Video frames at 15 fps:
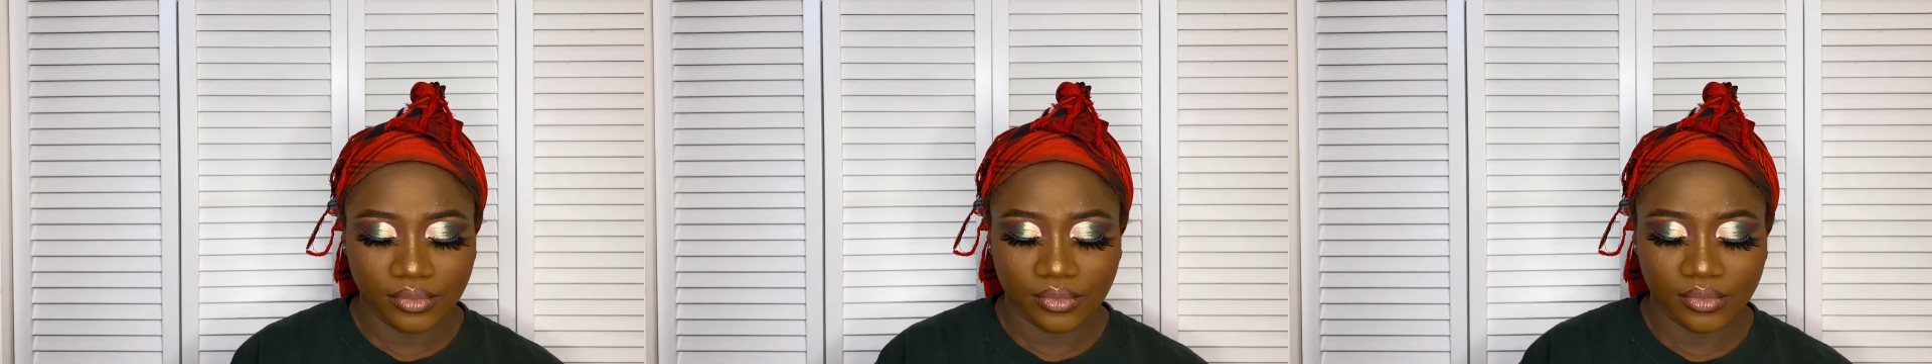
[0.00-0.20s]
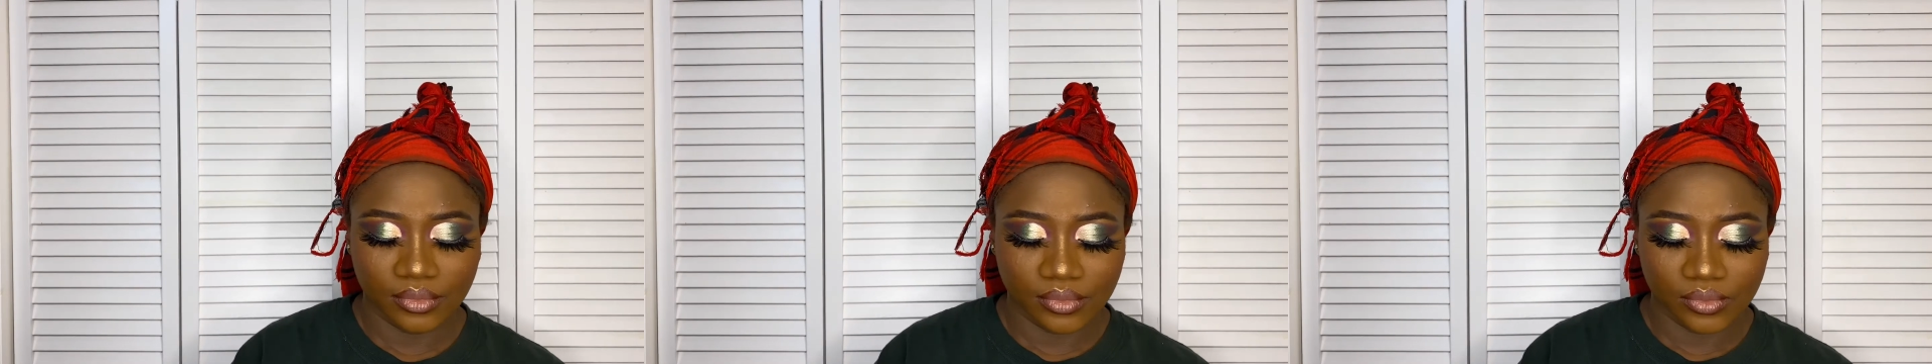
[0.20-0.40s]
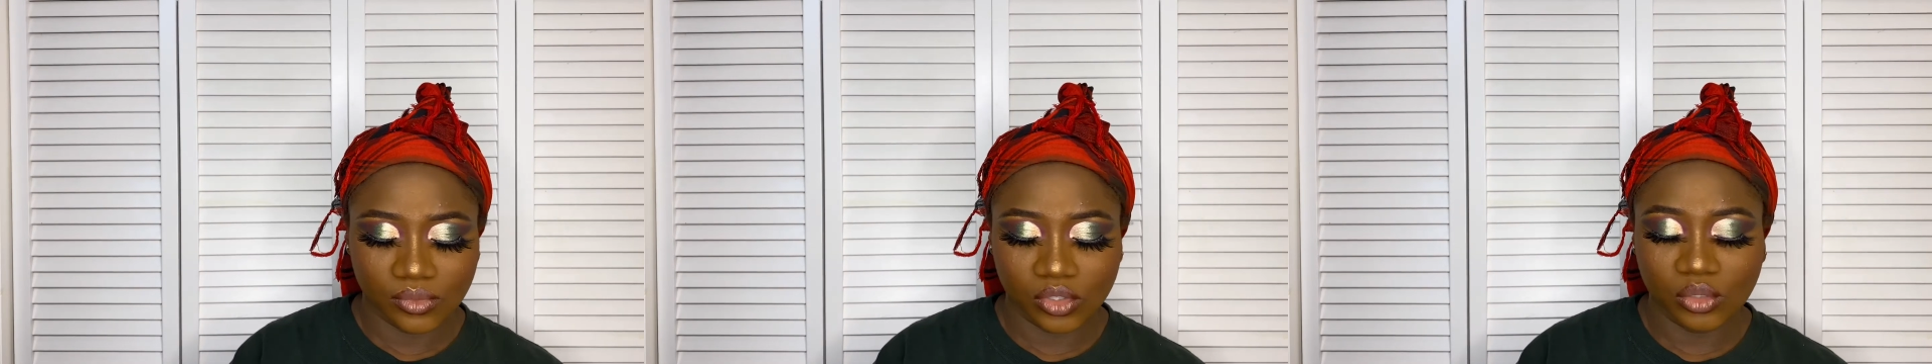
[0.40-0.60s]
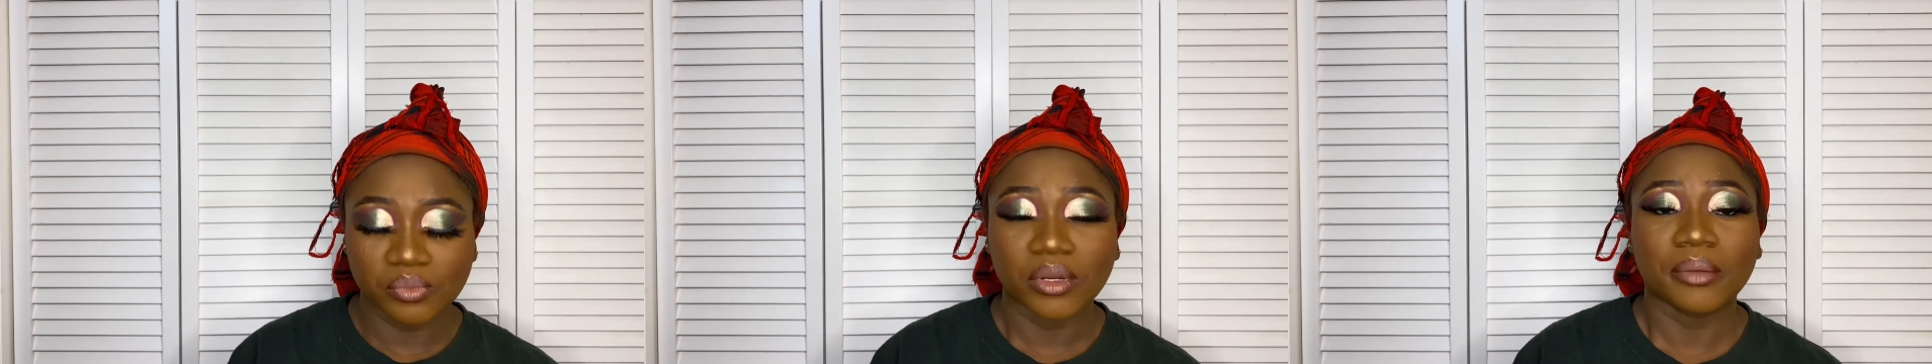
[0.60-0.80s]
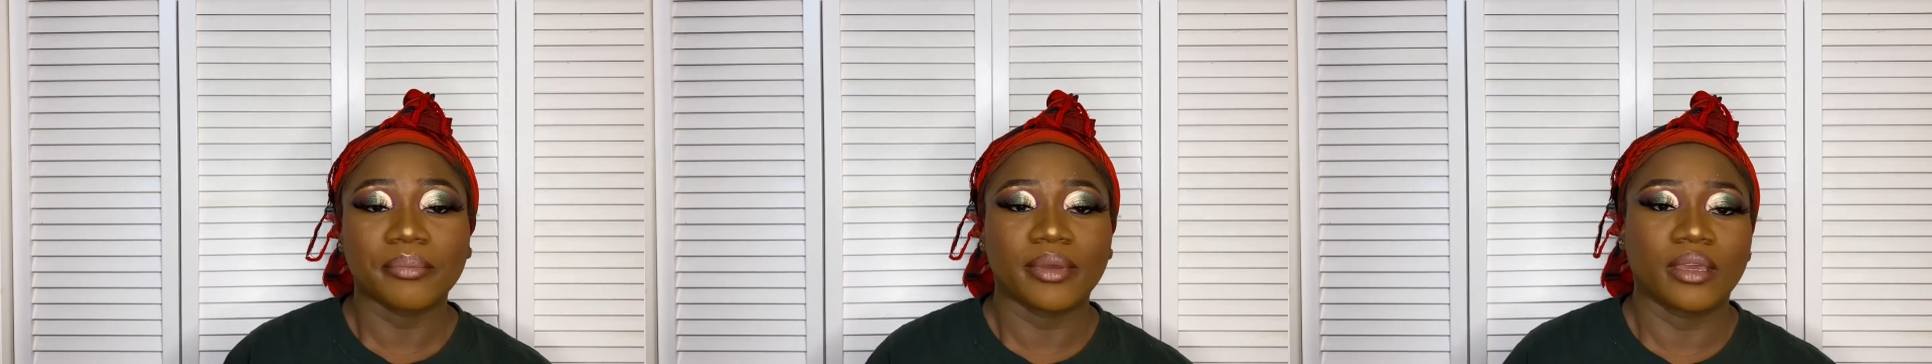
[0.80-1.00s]
to spray
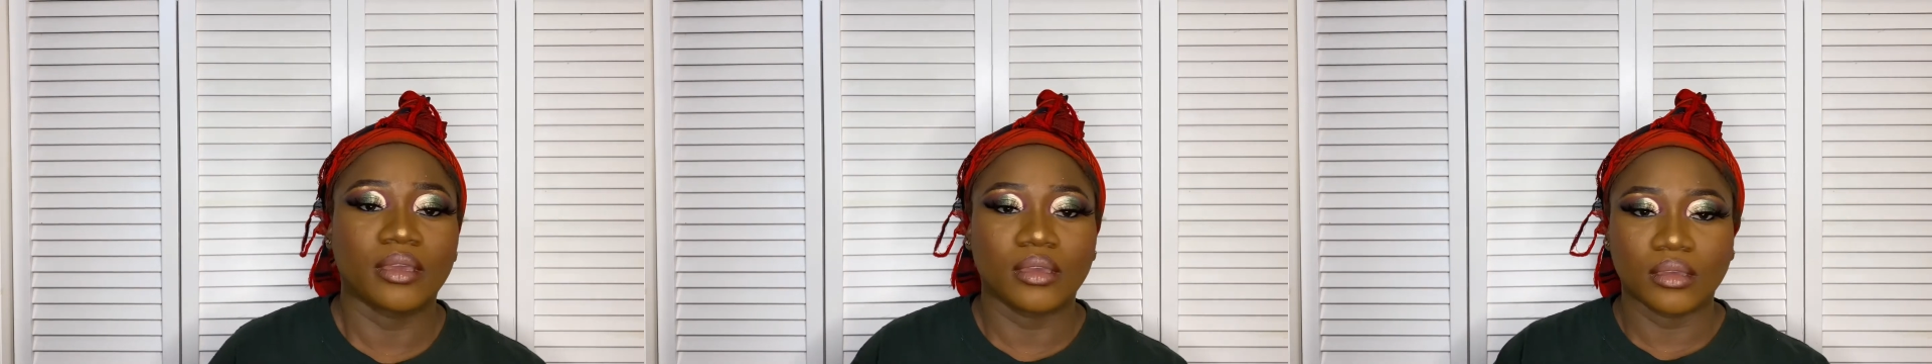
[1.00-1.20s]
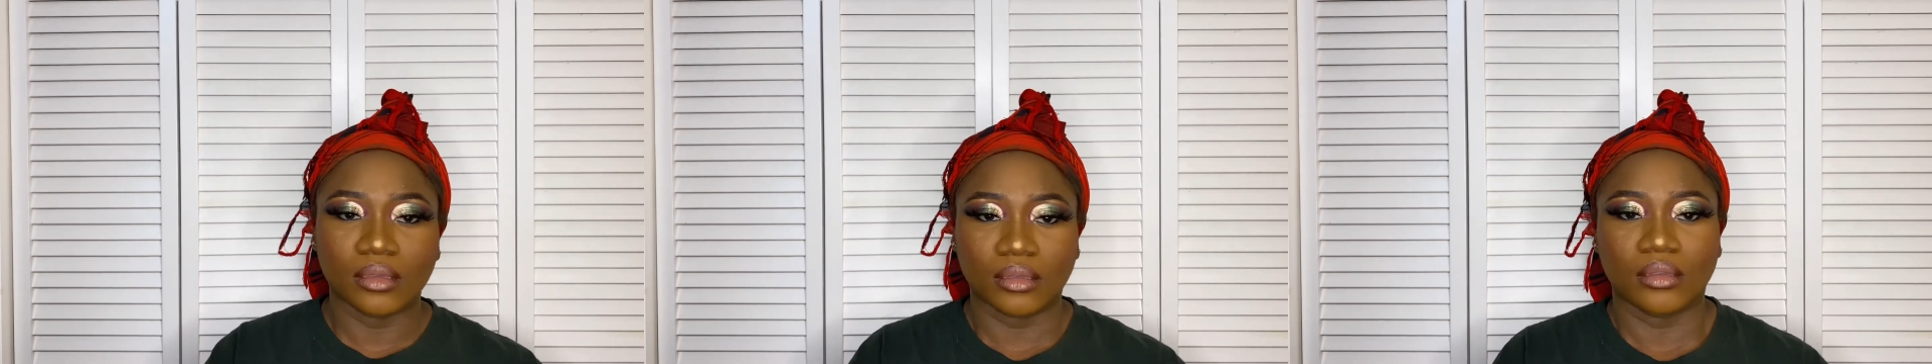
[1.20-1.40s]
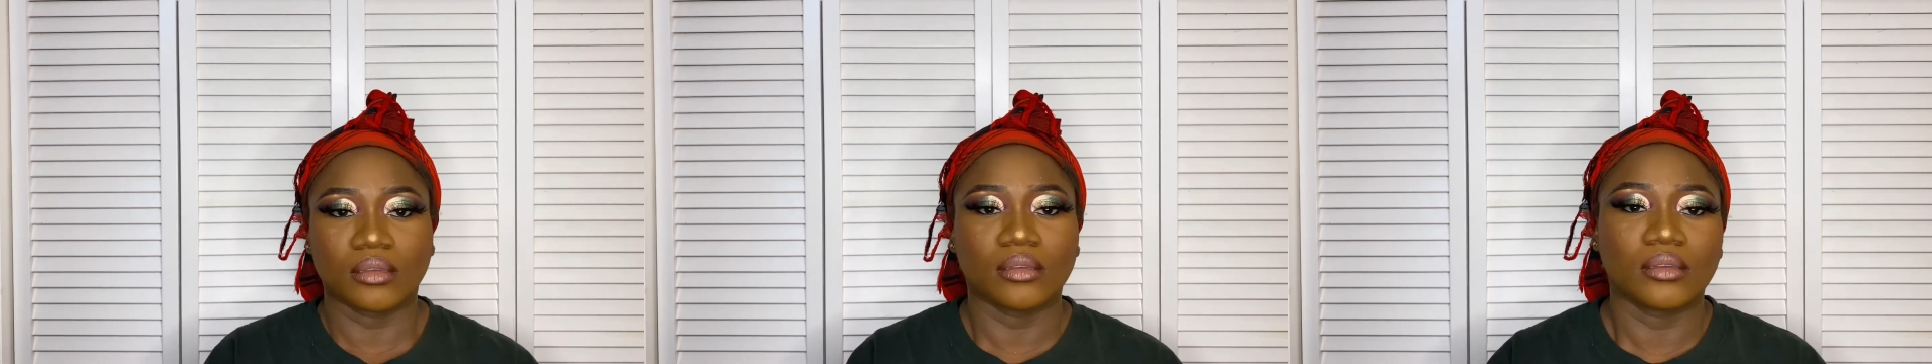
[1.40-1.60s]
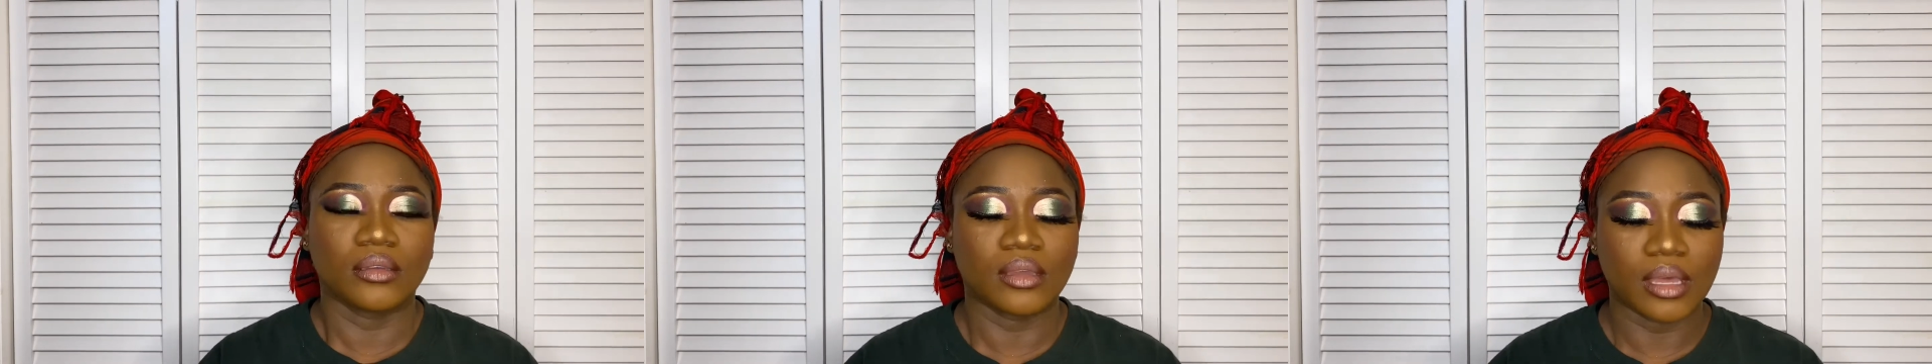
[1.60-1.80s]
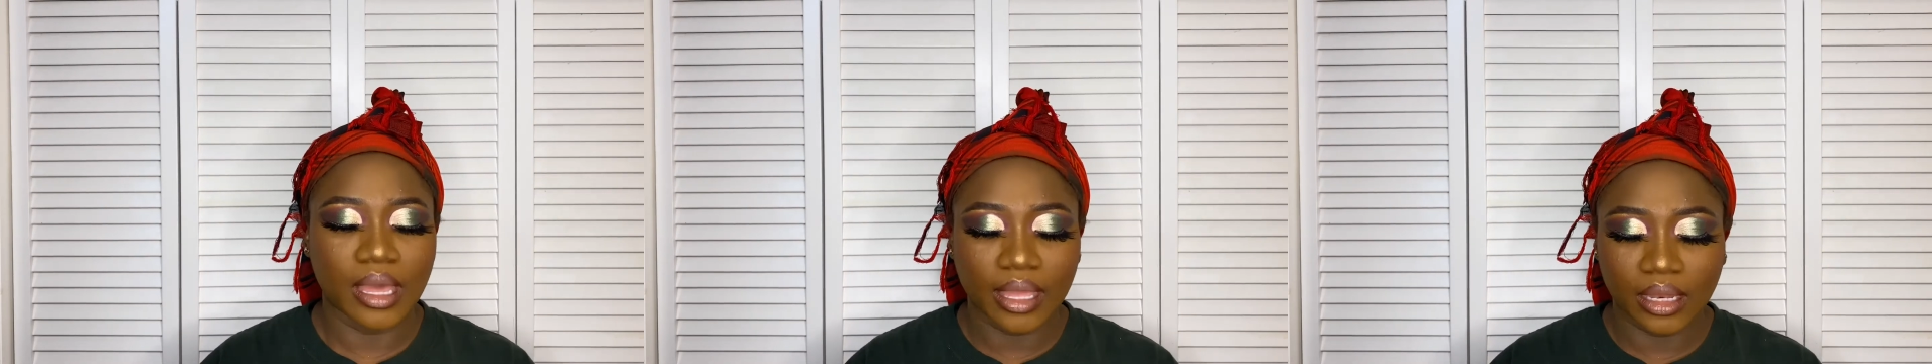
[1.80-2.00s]
my
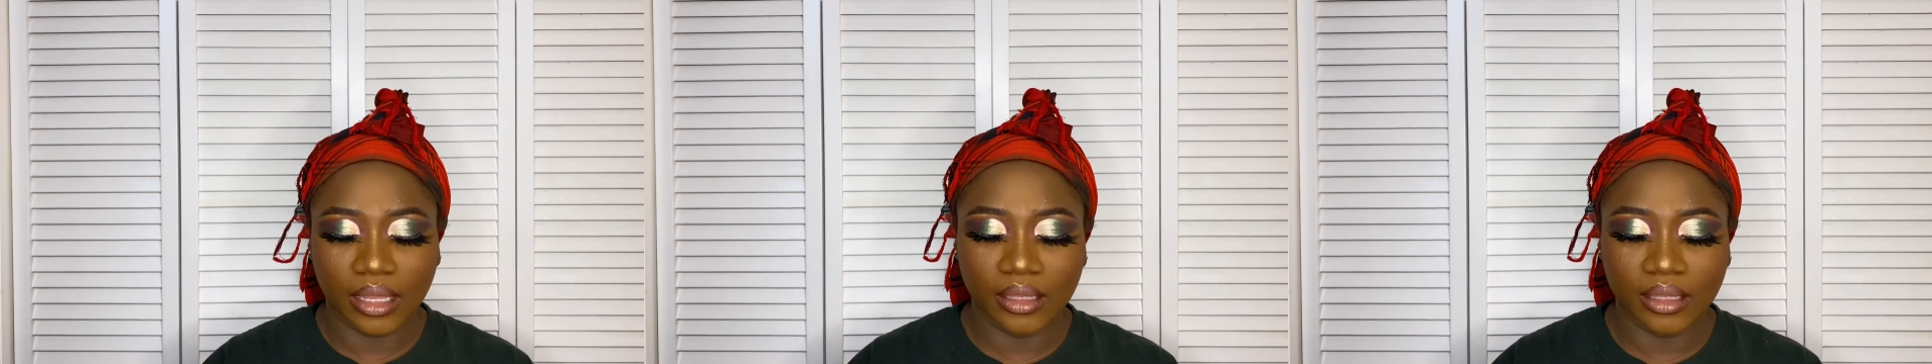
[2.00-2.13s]
highlight